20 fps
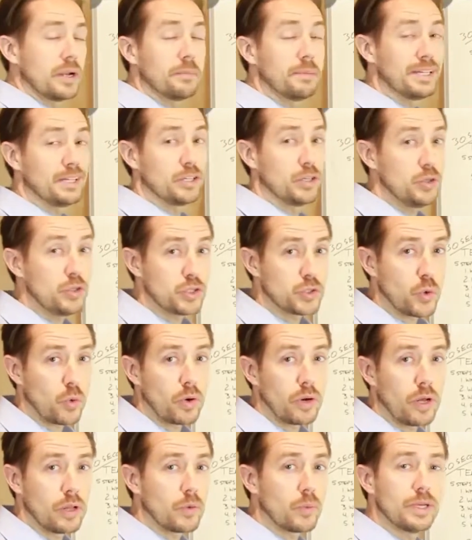it to be too
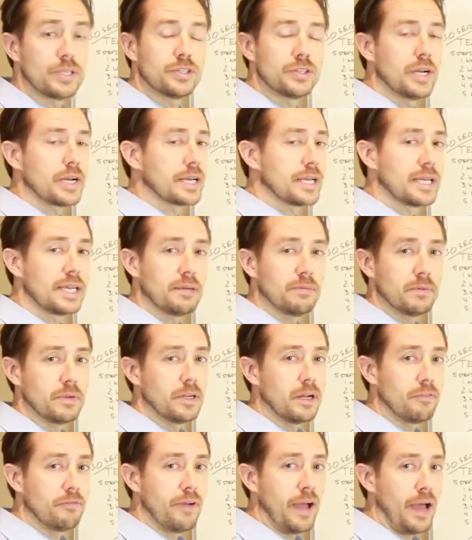short, otherwise you're not going to give them
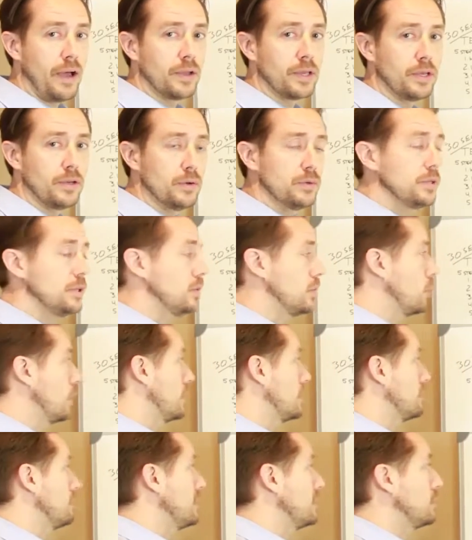enough value. You don't
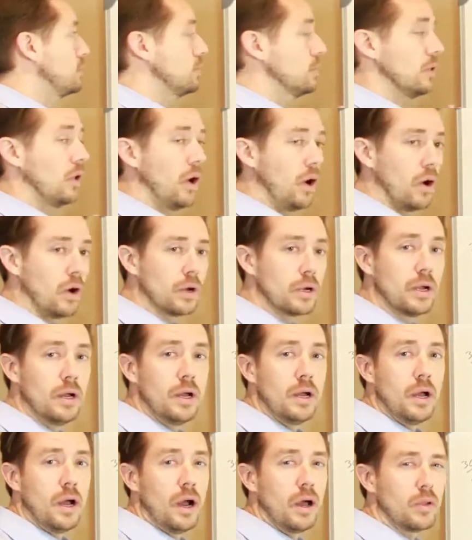want it to be too long,
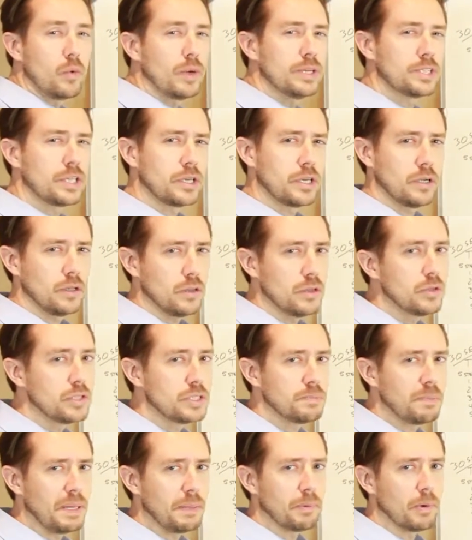otherwise you're going to
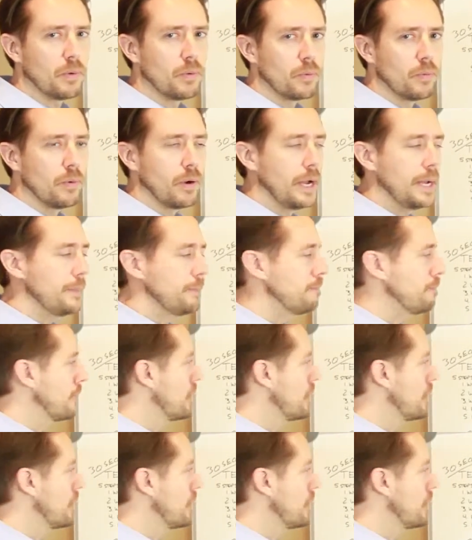lose people, right?